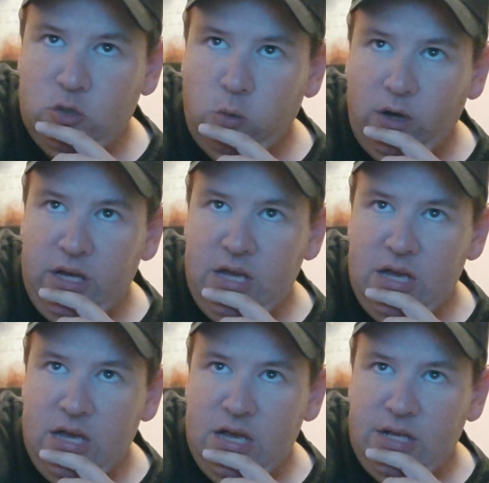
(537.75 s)

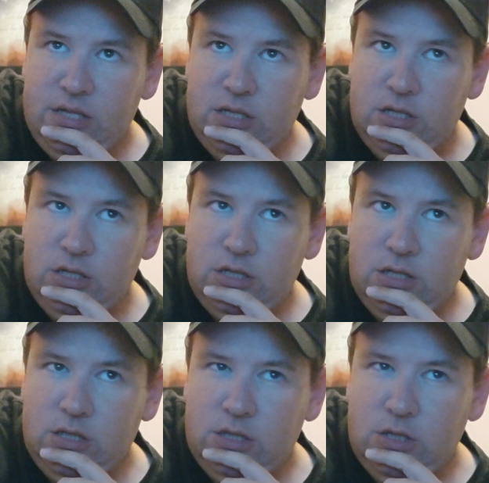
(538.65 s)

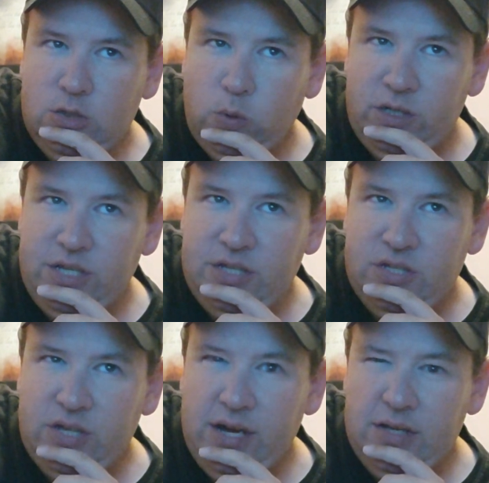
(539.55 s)

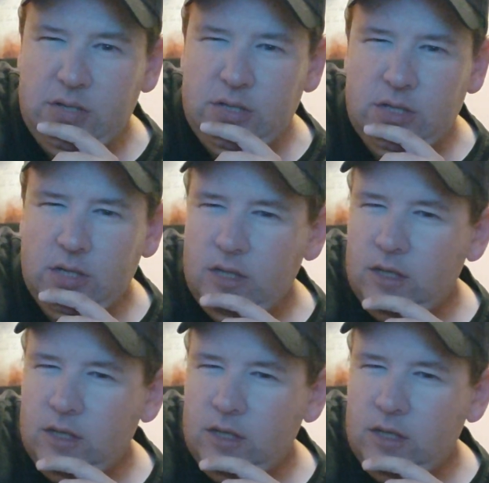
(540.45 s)
2026,